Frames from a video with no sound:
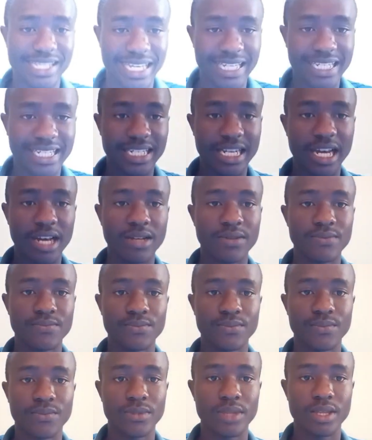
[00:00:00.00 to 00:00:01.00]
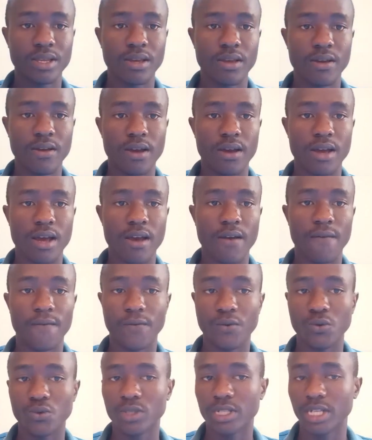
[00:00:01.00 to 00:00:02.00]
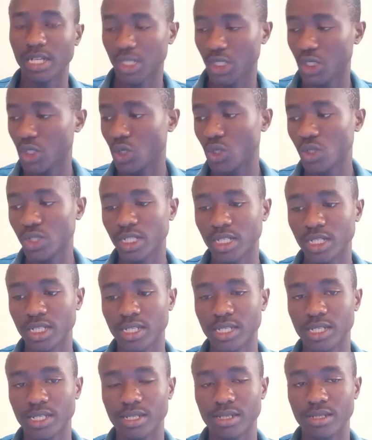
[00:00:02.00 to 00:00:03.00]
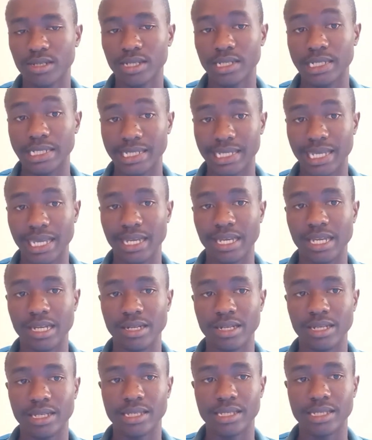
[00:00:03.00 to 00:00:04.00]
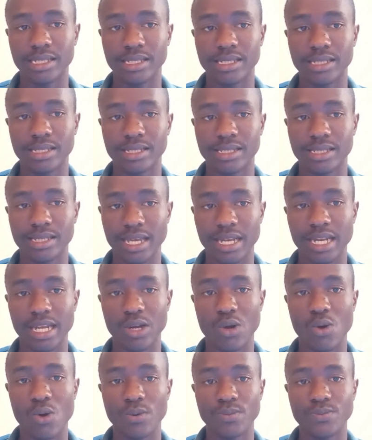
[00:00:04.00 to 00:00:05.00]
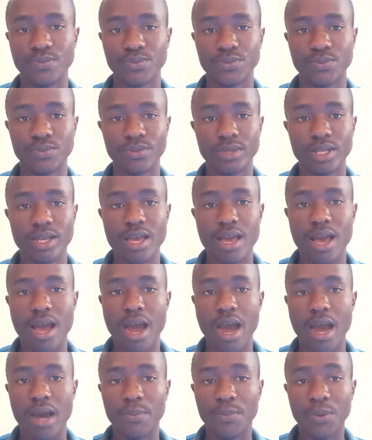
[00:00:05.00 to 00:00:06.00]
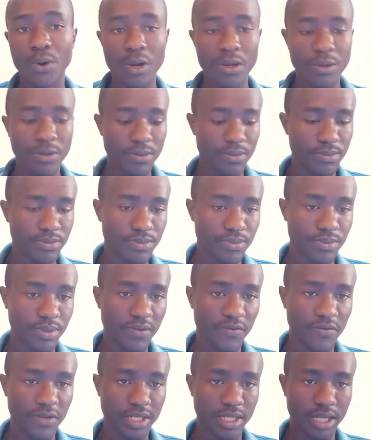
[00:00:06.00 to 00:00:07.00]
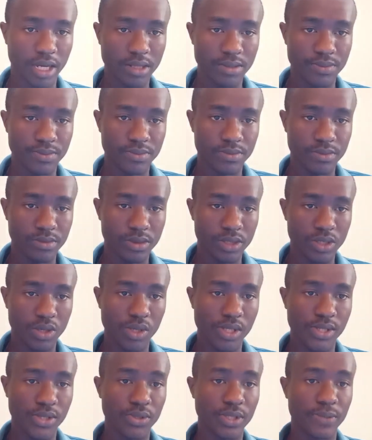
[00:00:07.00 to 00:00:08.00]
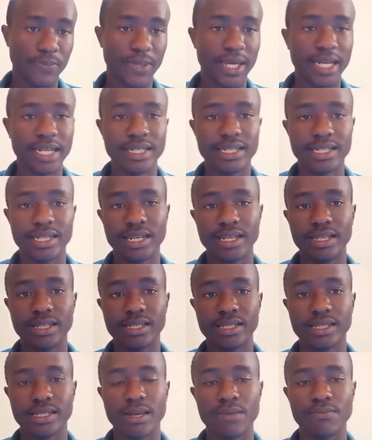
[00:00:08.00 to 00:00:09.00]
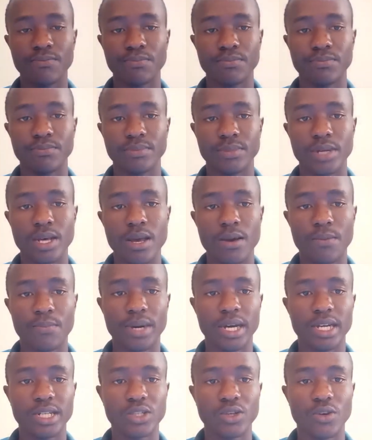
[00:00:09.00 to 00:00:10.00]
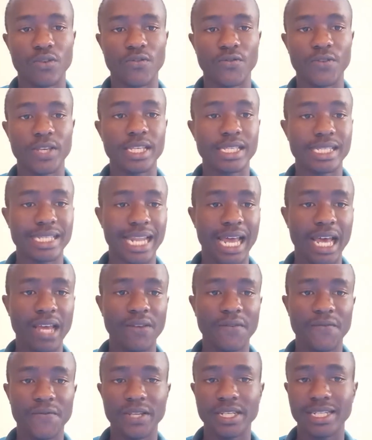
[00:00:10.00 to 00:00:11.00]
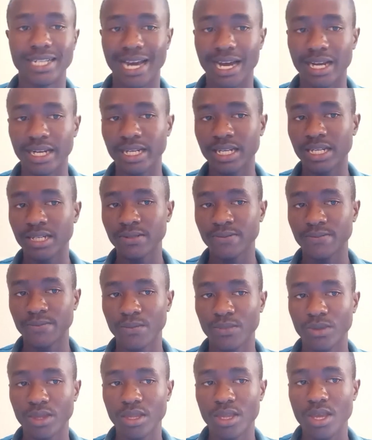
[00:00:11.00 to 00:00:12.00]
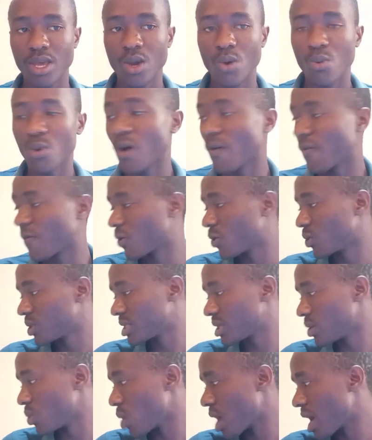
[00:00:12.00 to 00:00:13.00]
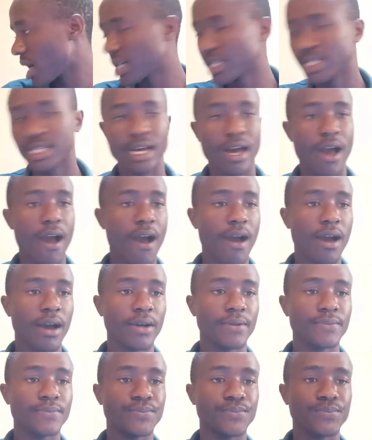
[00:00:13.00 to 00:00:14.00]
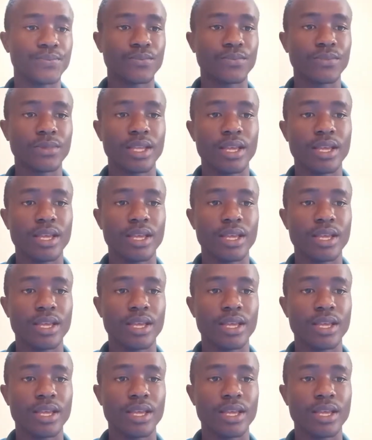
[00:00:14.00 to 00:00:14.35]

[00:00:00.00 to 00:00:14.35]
Center for Technology in Senegal. Paul B. Vita also spent some part of his life in Canada, where of course he worked in